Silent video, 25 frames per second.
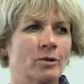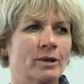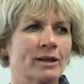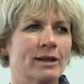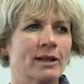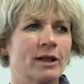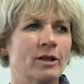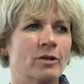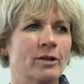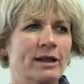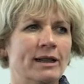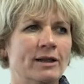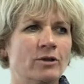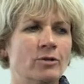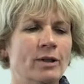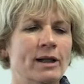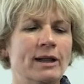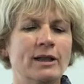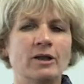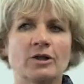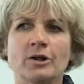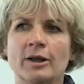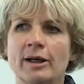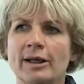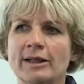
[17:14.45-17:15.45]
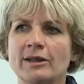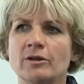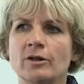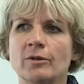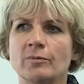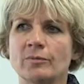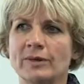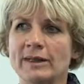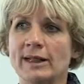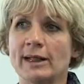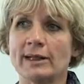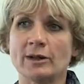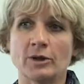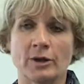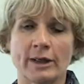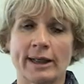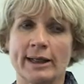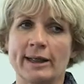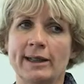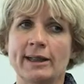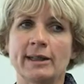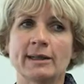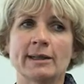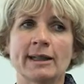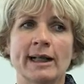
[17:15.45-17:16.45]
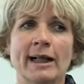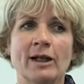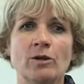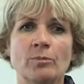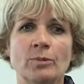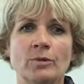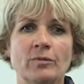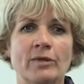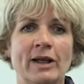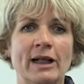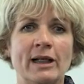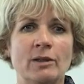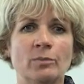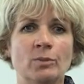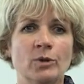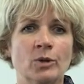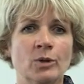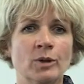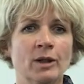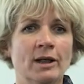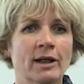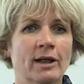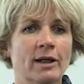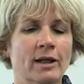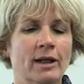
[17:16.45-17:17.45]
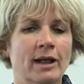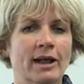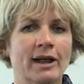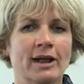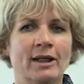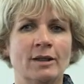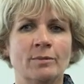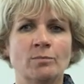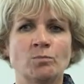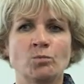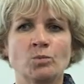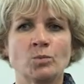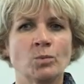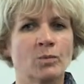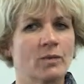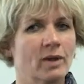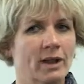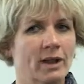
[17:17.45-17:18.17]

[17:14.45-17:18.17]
So it's really trying to emphasise that there is help available, and